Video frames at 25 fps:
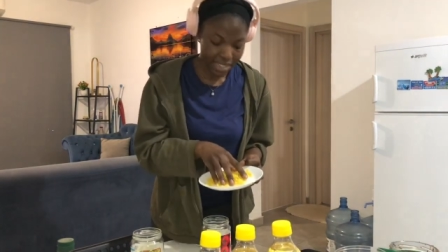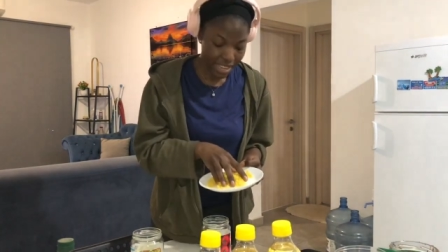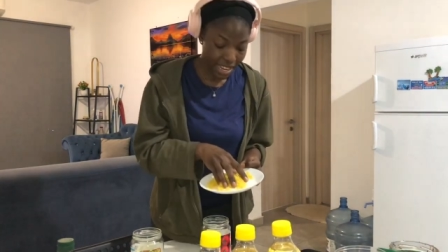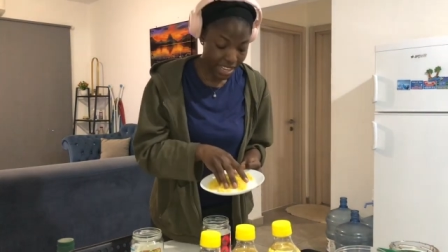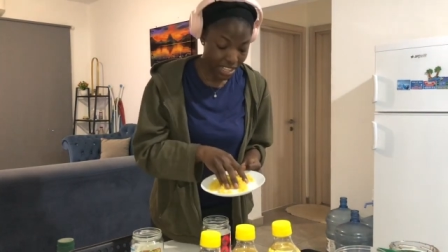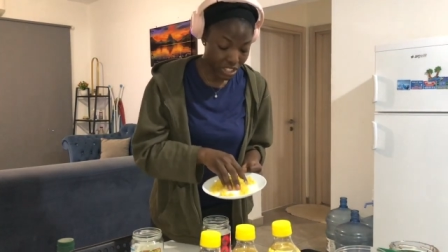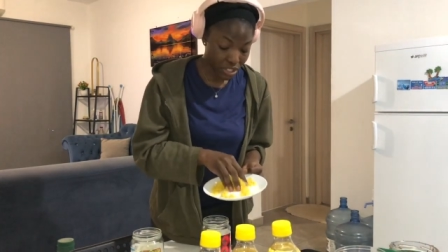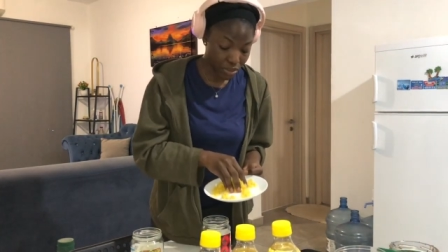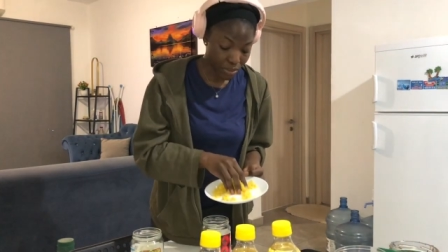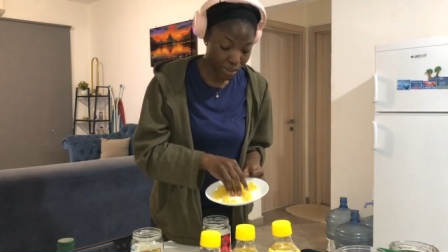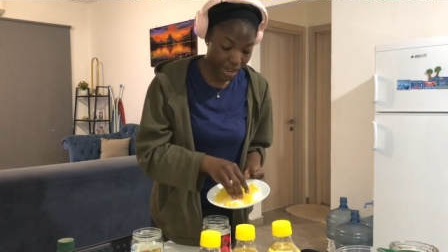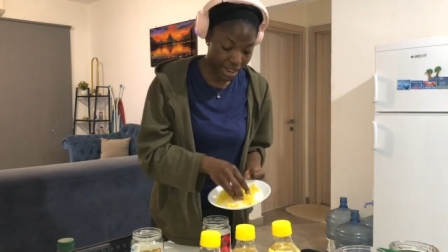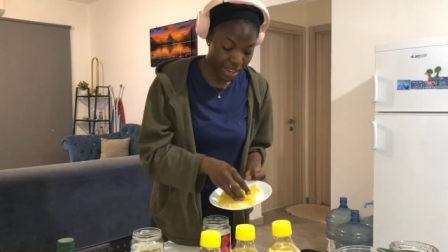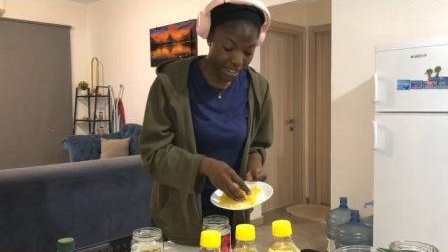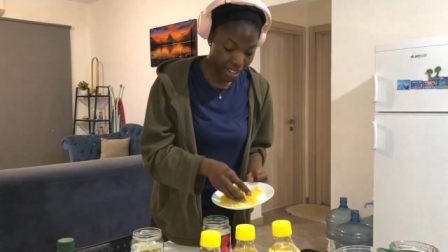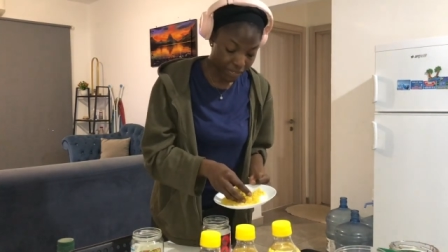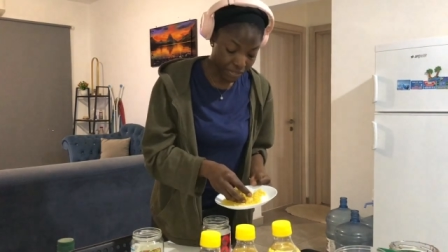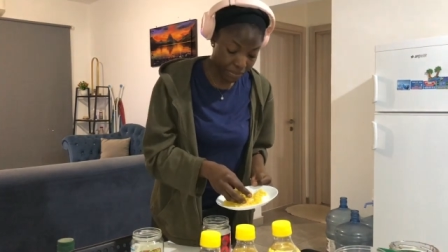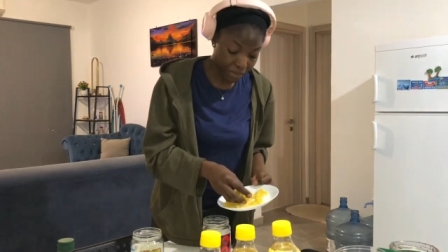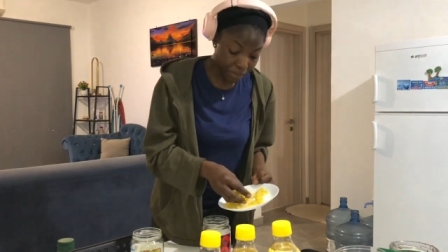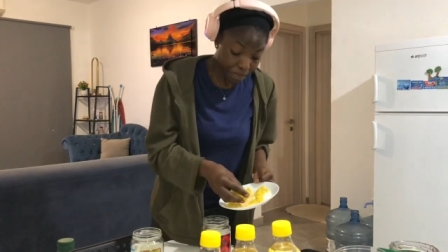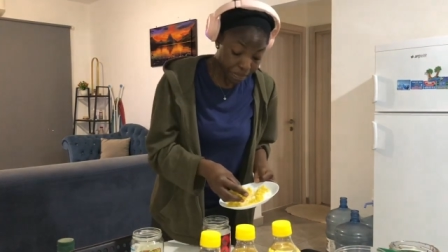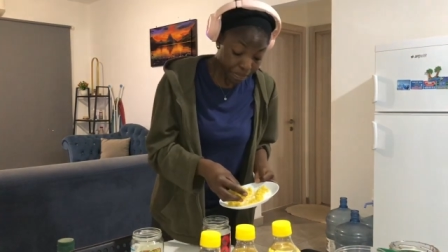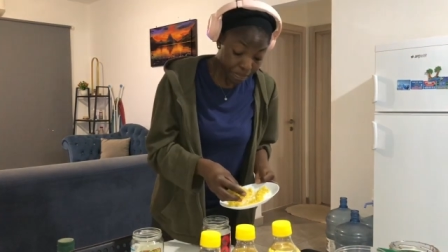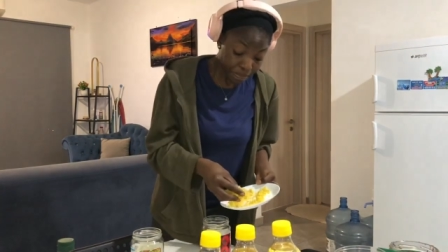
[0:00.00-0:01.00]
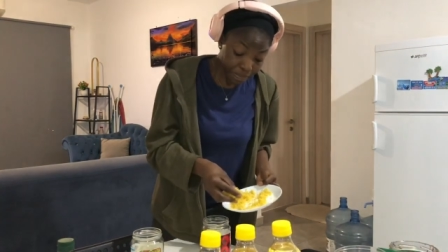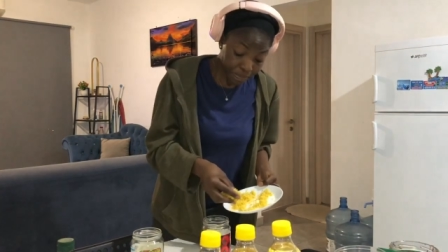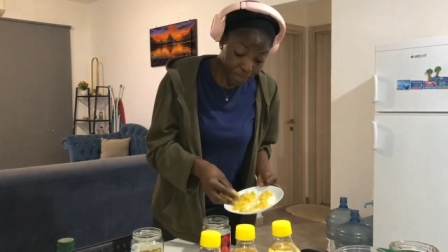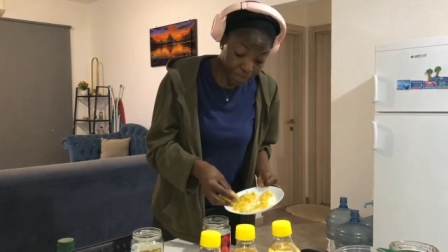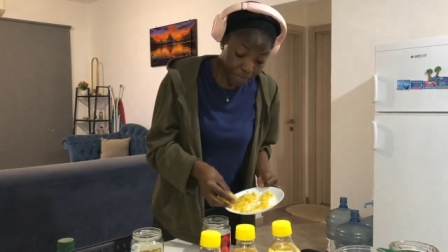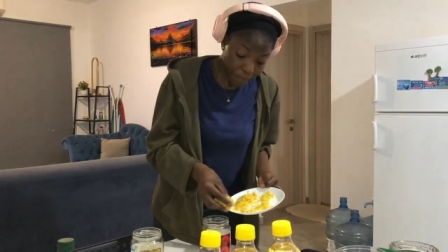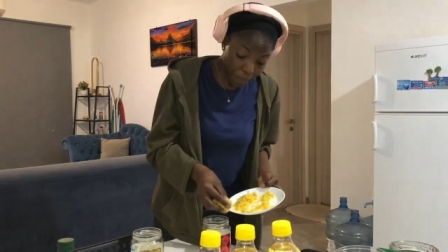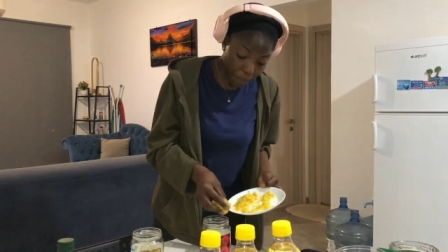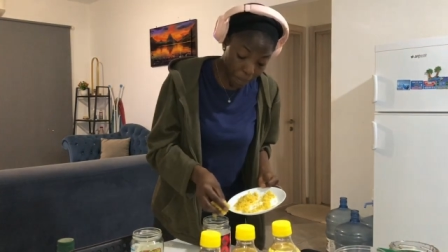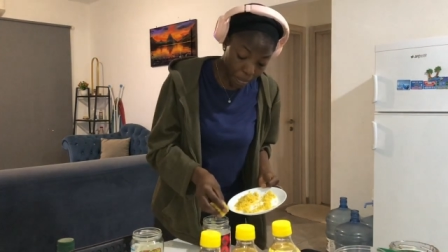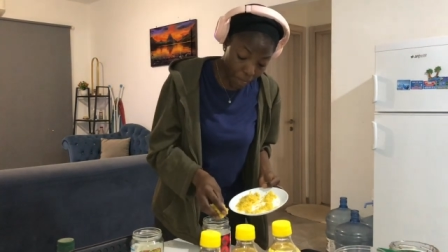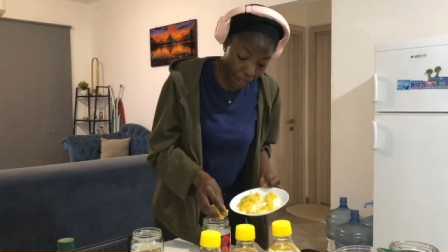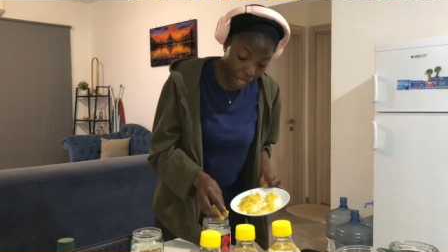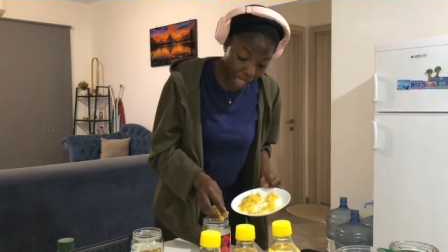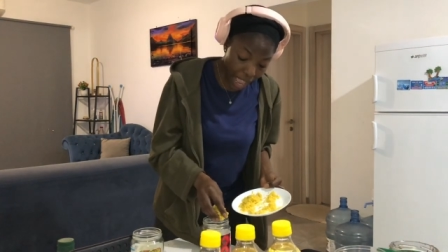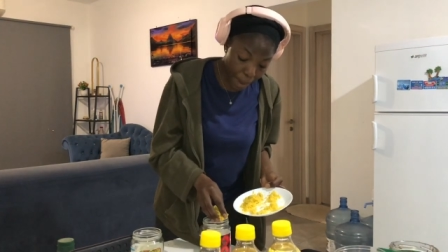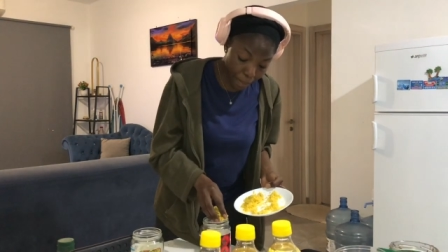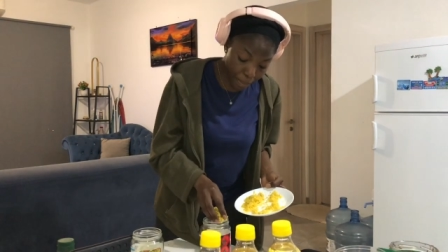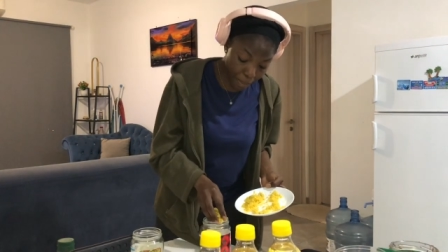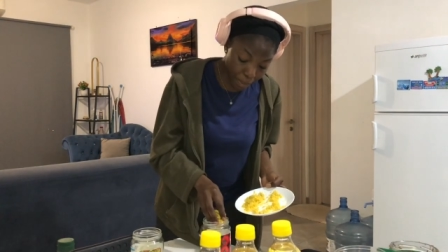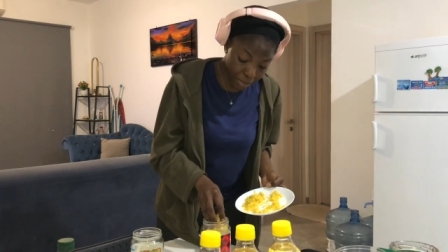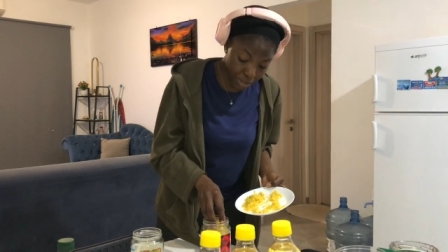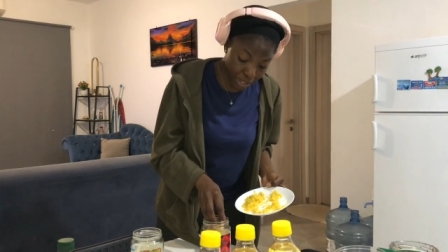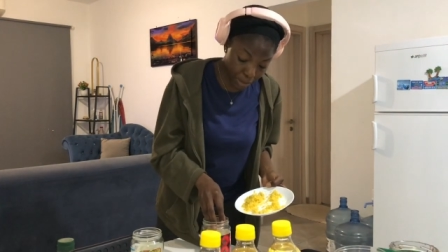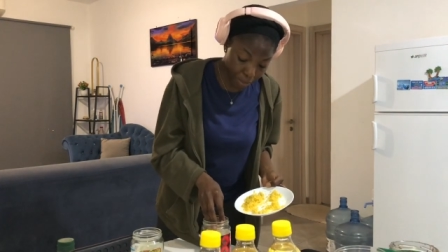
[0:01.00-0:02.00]
I swear, I love it. I
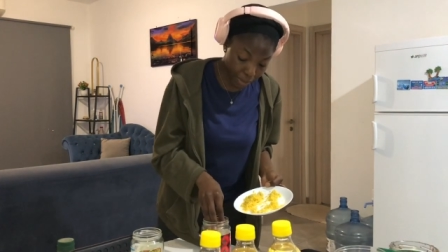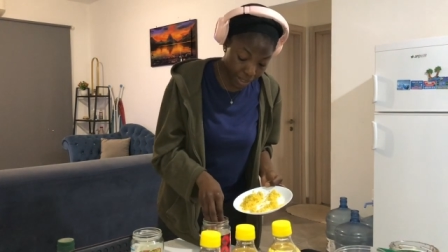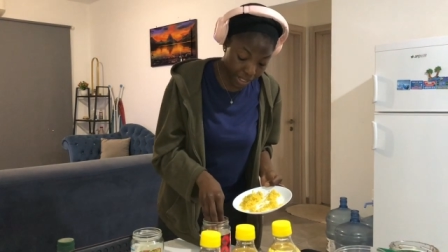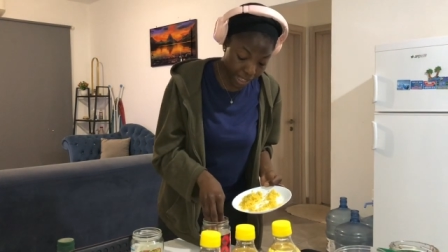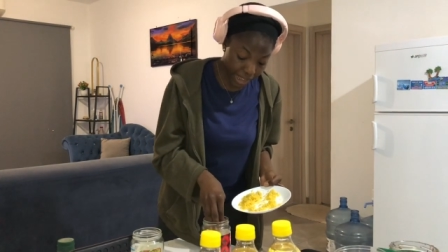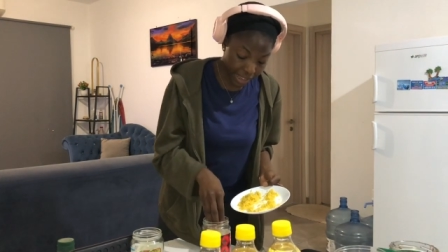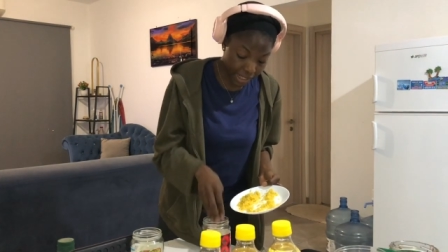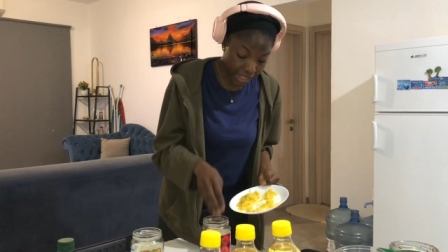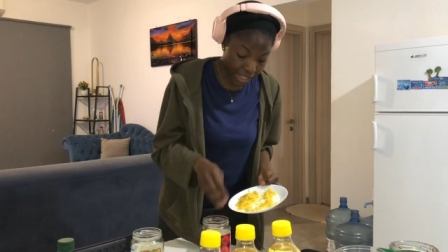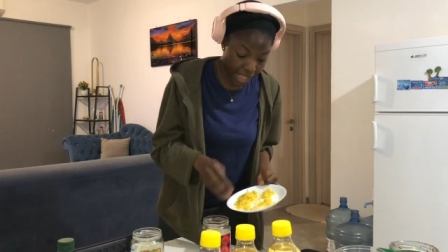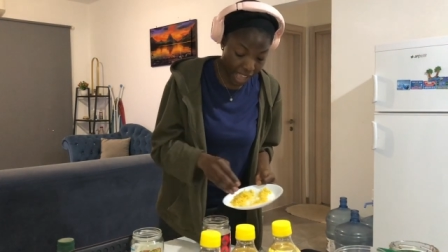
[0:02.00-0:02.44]
promise I'm not lying.